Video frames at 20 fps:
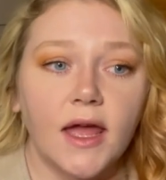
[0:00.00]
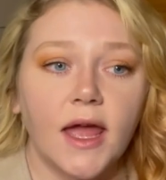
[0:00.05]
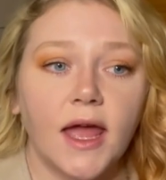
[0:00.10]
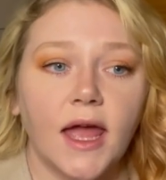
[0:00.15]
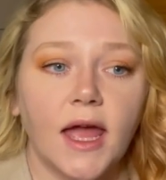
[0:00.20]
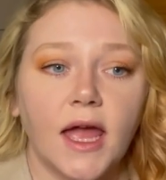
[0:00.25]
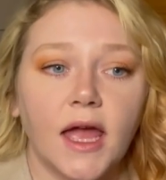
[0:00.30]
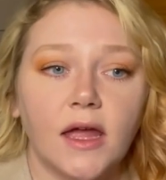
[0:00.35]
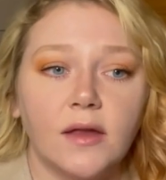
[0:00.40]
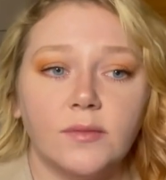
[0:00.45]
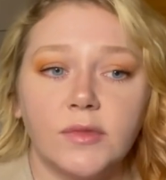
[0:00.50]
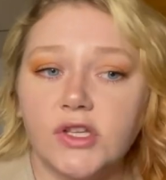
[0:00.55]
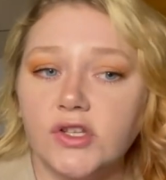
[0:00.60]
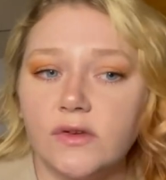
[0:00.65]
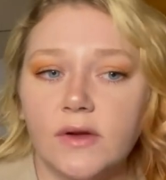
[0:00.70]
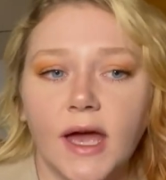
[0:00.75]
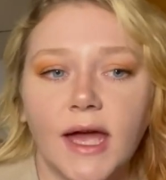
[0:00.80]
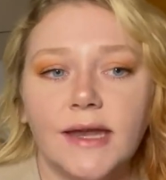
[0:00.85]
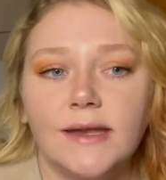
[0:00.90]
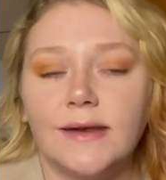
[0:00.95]
And Mitchell
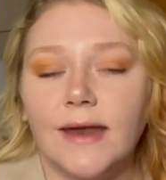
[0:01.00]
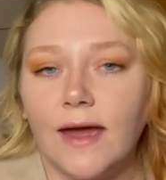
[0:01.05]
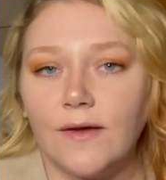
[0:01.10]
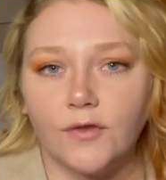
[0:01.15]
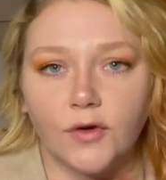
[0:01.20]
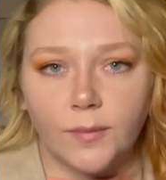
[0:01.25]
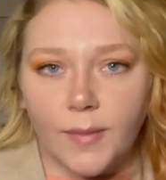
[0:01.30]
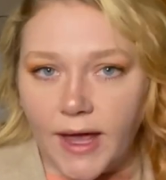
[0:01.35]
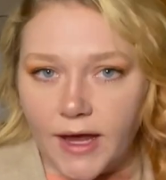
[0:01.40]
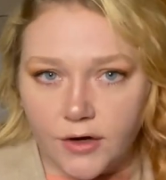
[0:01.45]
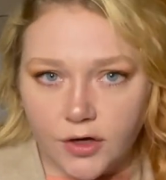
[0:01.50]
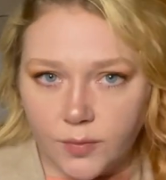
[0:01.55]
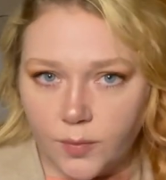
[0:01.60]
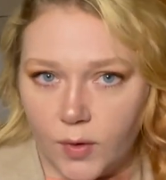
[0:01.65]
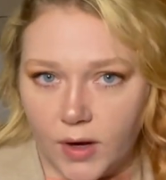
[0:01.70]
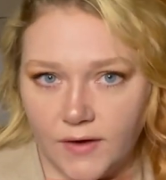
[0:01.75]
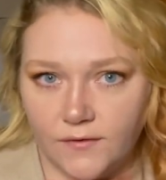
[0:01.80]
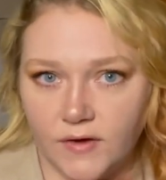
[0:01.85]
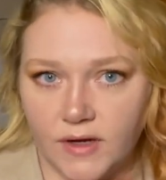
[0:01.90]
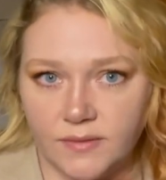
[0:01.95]
had never met her
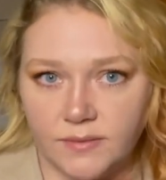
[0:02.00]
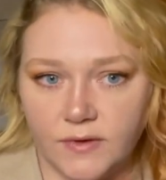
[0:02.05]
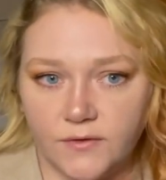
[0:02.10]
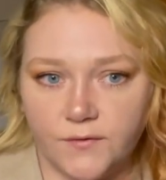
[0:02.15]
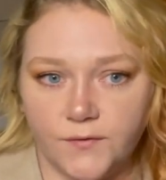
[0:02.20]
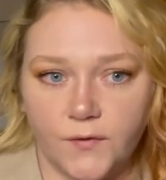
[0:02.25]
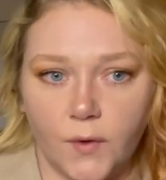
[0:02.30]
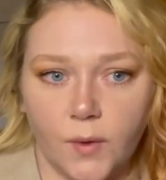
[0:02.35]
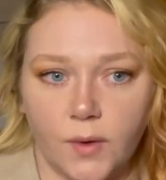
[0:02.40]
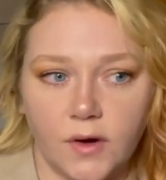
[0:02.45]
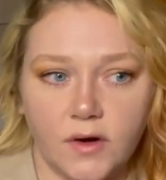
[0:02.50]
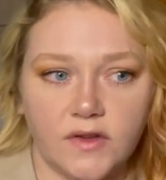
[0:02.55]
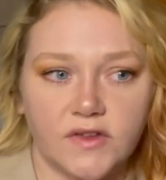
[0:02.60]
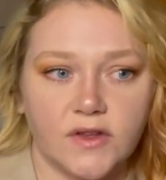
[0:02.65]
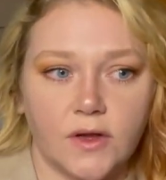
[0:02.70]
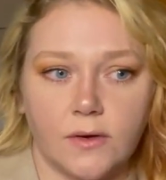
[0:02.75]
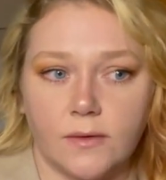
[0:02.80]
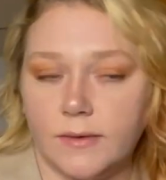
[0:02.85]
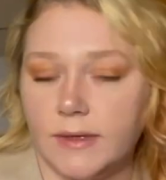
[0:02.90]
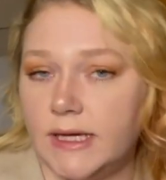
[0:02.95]
boyfriend before,
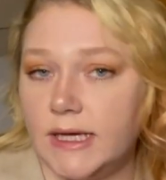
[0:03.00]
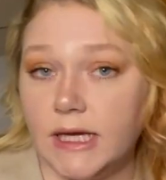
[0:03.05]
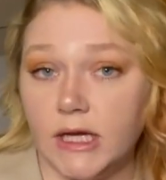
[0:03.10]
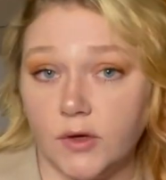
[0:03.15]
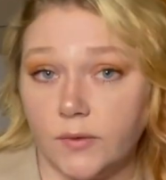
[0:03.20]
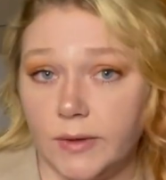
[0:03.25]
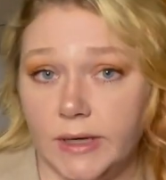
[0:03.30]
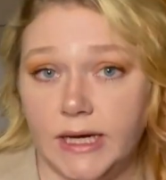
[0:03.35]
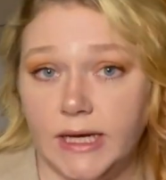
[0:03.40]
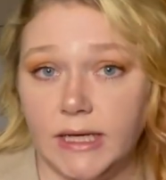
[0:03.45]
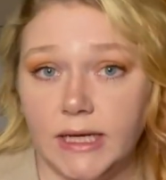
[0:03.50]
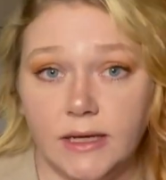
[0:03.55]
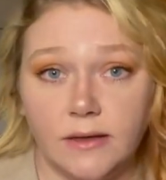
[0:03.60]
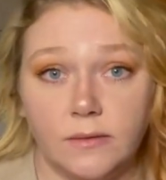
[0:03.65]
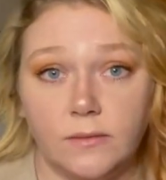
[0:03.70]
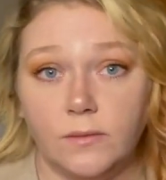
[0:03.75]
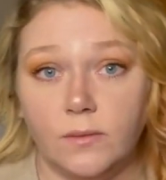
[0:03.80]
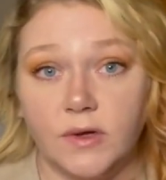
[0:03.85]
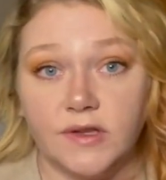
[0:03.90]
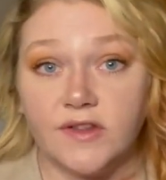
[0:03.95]
so he agreed
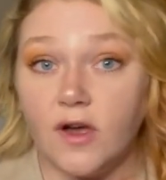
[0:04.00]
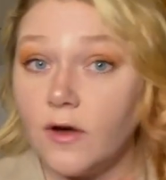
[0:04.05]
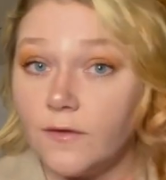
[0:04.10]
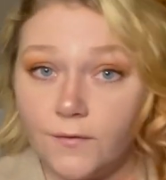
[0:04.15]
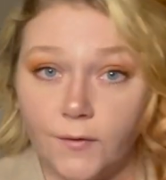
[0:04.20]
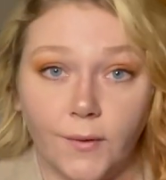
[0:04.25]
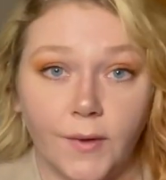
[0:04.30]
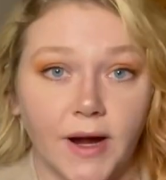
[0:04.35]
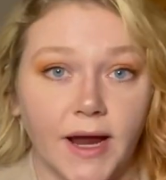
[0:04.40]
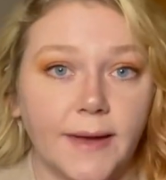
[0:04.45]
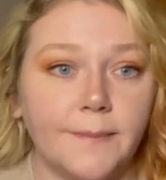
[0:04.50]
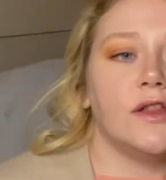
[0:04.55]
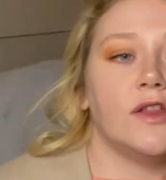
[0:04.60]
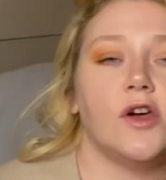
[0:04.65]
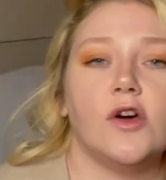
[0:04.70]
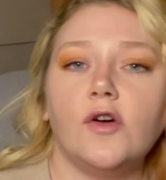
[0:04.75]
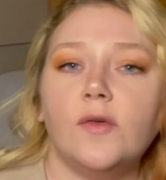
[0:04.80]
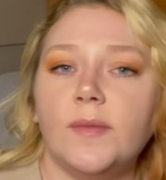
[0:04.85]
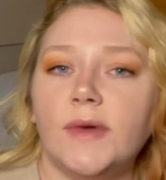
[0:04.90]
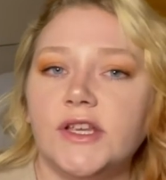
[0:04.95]
and was all for it.
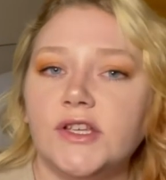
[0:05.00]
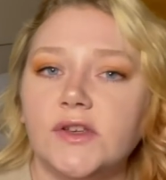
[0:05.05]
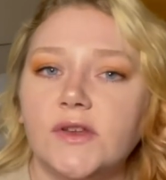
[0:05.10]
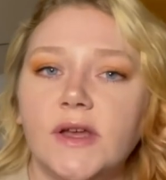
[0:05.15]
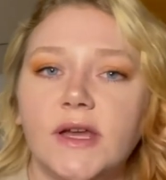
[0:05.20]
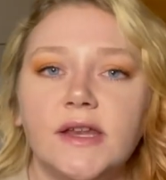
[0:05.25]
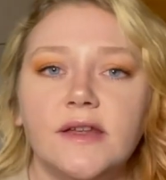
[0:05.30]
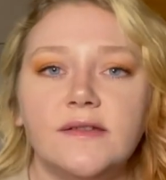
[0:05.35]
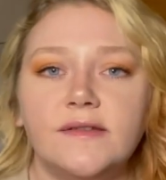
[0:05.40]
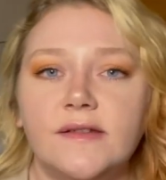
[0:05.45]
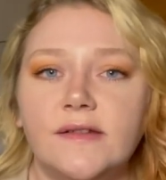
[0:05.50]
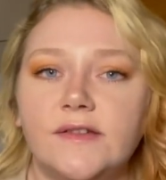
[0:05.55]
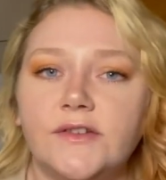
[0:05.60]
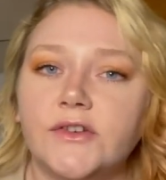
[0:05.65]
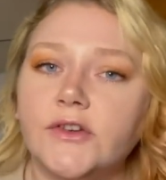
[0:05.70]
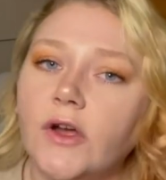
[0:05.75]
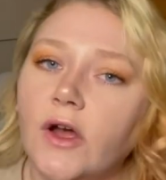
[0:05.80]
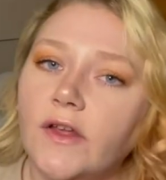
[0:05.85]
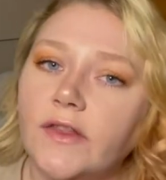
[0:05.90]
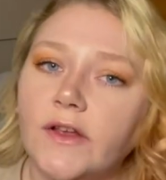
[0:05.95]
So Mitchell and his sister
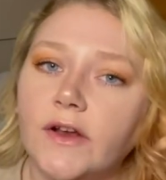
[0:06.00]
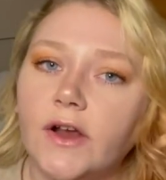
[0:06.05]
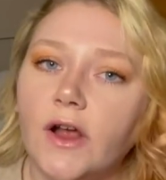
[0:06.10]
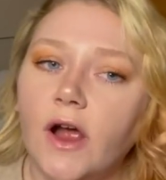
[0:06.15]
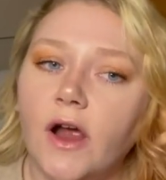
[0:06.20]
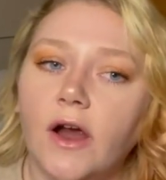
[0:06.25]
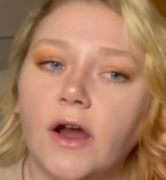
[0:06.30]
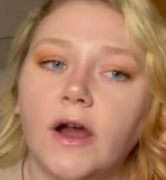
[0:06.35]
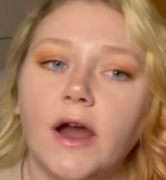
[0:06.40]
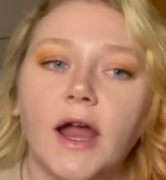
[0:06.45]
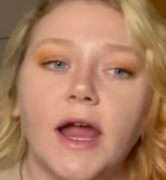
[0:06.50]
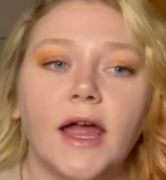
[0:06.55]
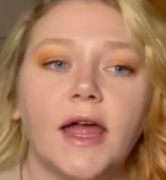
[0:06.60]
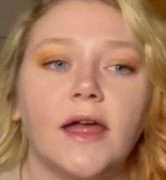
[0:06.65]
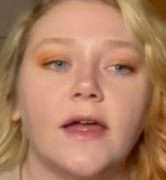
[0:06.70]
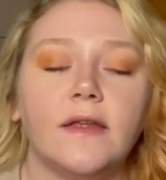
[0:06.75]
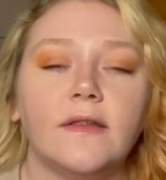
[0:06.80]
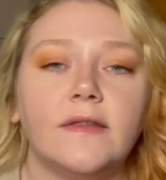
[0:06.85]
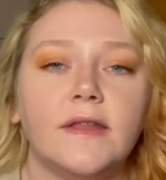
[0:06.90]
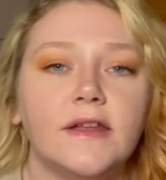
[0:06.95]
got in their car,
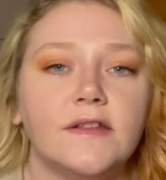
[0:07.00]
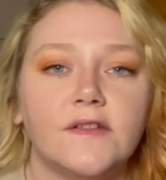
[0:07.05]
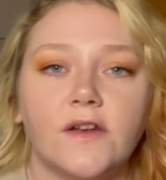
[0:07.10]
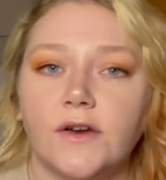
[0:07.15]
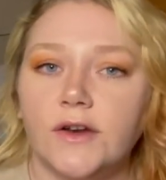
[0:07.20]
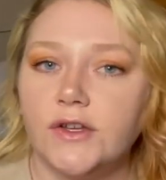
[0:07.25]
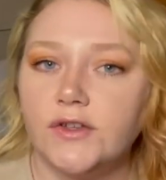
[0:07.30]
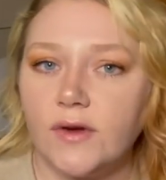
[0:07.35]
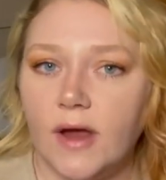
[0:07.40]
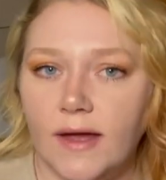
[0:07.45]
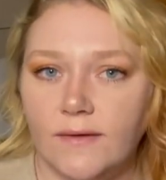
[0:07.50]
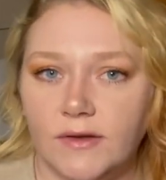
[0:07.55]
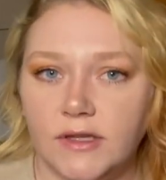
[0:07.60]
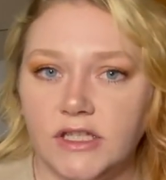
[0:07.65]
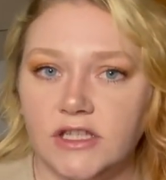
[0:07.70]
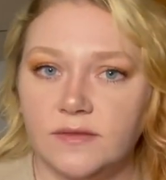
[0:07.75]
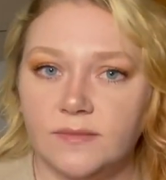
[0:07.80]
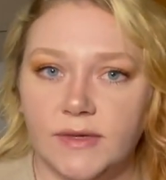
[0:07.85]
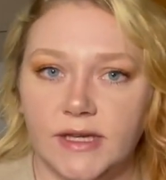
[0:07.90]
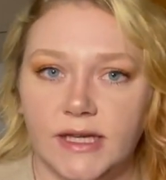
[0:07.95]
and they started driving
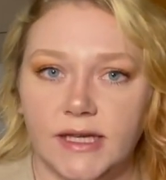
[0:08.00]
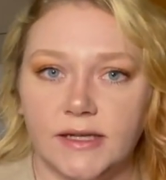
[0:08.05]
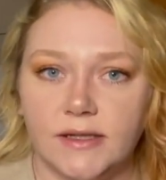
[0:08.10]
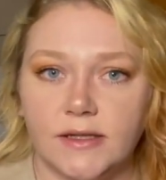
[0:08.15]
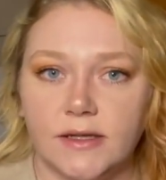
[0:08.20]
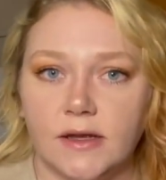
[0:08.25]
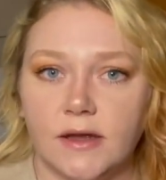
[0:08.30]
to meet